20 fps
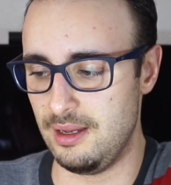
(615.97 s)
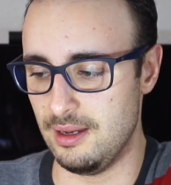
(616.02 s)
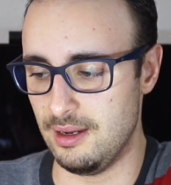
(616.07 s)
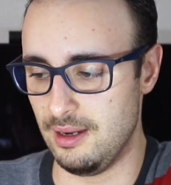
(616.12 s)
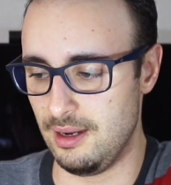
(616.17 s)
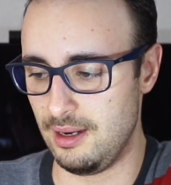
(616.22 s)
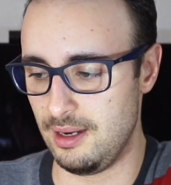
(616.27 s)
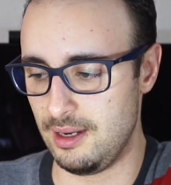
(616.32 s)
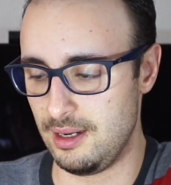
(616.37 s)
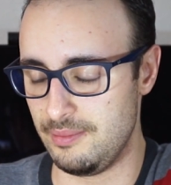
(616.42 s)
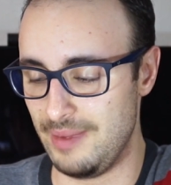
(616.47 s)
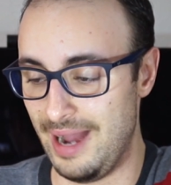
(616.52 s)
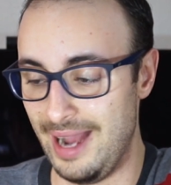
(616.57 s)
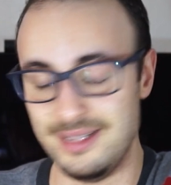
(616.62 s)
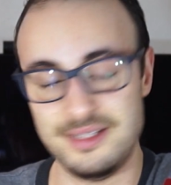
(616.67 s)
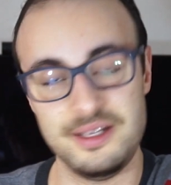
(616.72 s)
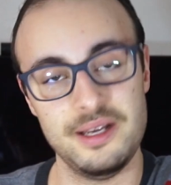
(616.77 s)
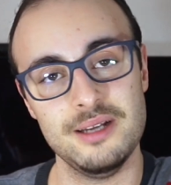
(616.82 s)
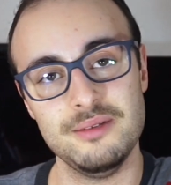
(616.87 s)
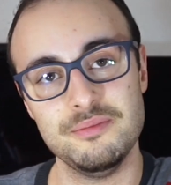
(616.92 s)
I
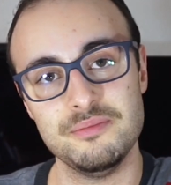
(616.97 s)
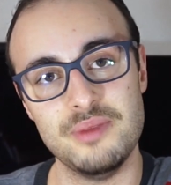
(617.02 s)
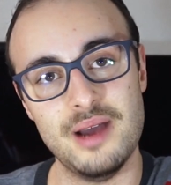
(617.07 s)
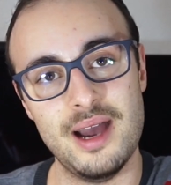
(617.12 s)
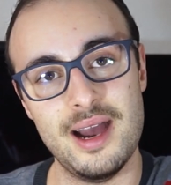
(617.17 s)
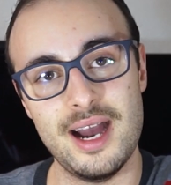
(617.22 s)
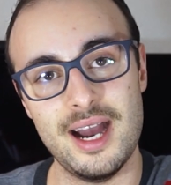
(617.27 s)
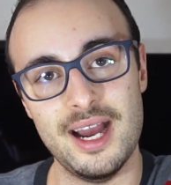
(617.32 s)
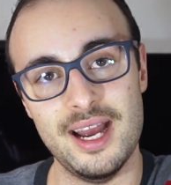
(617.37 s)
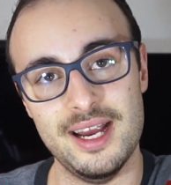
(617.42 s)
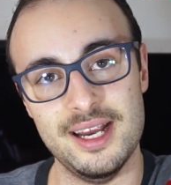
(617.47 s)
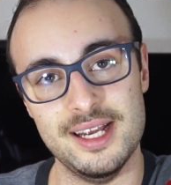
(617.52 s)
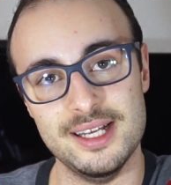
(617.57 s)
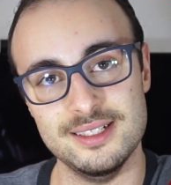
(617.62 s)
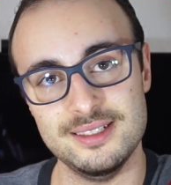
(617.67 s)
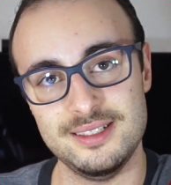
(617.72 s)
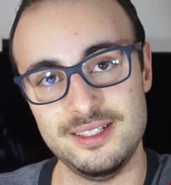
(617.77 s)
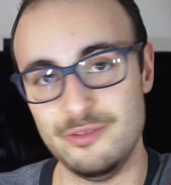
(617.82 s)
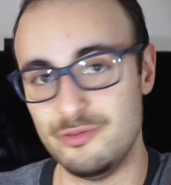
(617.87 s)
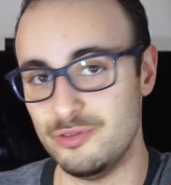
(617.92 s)
didn't buy
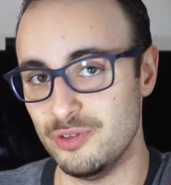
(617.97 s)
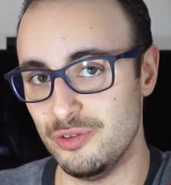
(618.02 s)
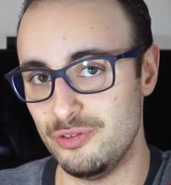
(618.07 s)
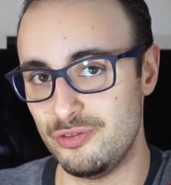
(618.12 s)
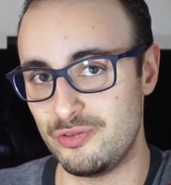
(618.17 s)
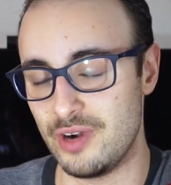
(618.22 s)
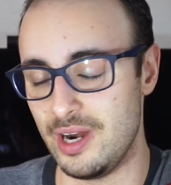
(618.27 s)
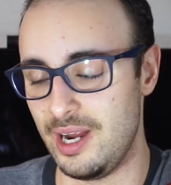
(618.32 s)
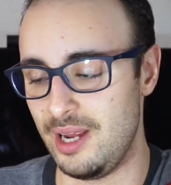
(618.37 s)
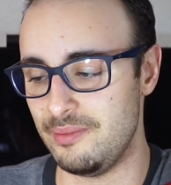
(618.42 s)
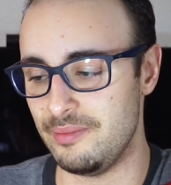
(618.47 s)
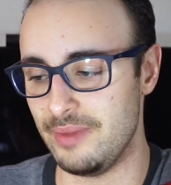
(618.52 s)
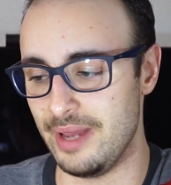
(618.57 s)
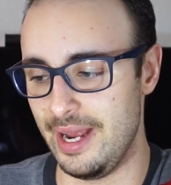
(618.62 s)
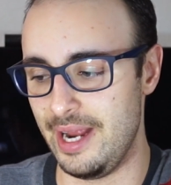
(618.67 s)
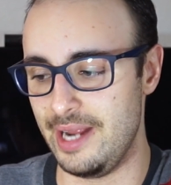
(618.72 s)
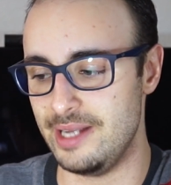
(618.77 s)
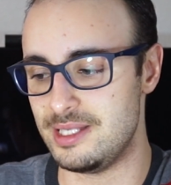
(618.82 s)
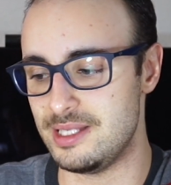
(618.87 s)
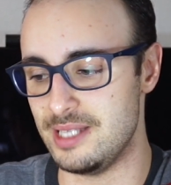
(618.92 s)
the full frame
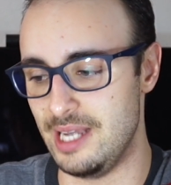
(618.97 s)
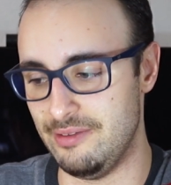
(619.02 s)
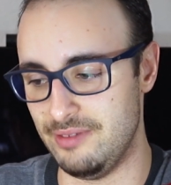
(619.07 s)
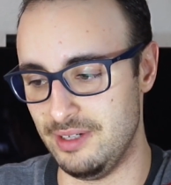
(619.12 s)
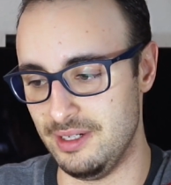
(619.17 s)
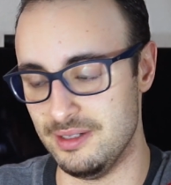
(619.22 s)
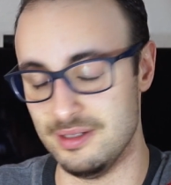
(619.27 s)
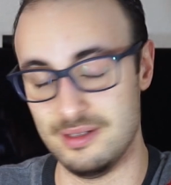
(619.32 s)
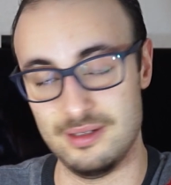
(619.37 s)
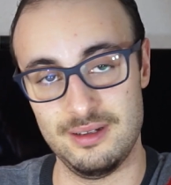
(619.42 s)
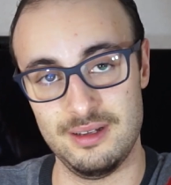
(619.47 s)
A7